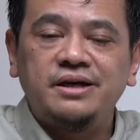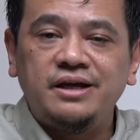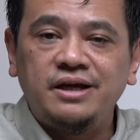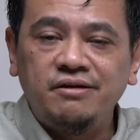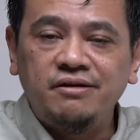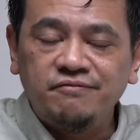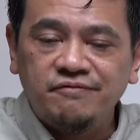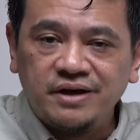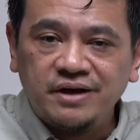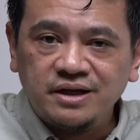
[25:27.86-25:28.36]

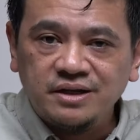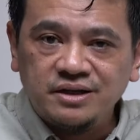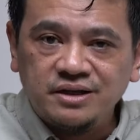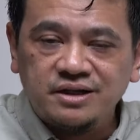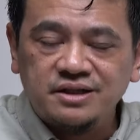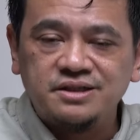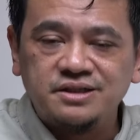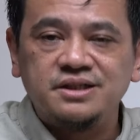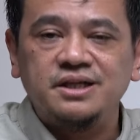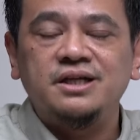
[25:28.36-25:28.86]

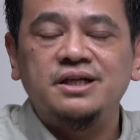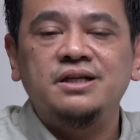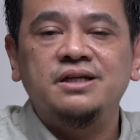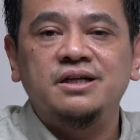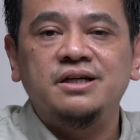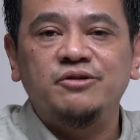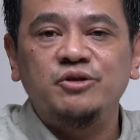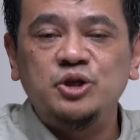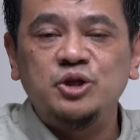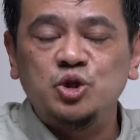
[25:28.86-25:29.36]
inventors
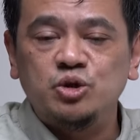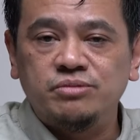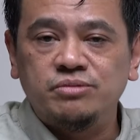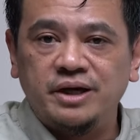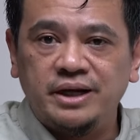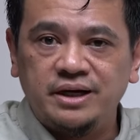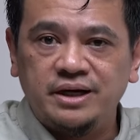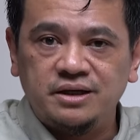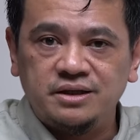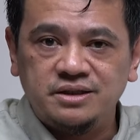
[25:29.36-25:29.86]
in
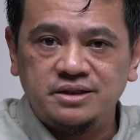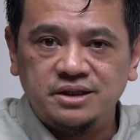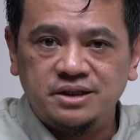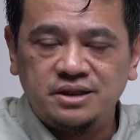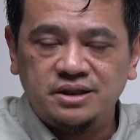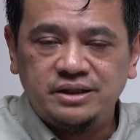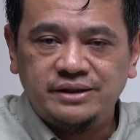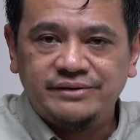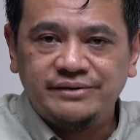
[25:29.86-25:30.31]
renewable energy.